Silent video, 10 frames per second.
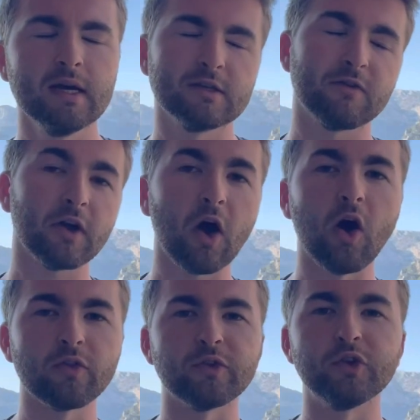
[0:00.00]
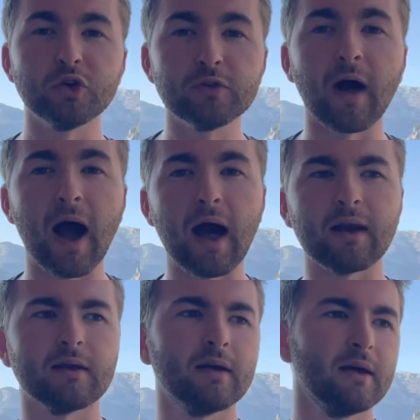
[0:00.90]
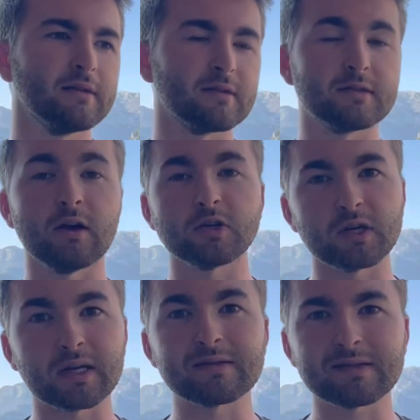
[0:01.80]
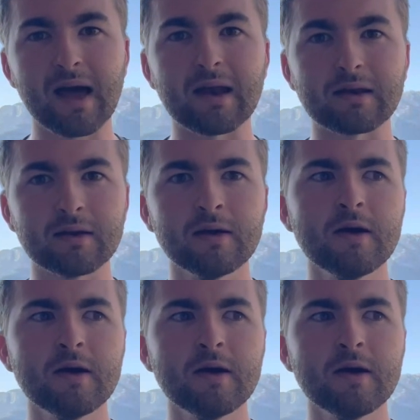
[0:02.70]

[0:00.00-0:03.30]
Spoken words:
It's very hard to do that to such an extent,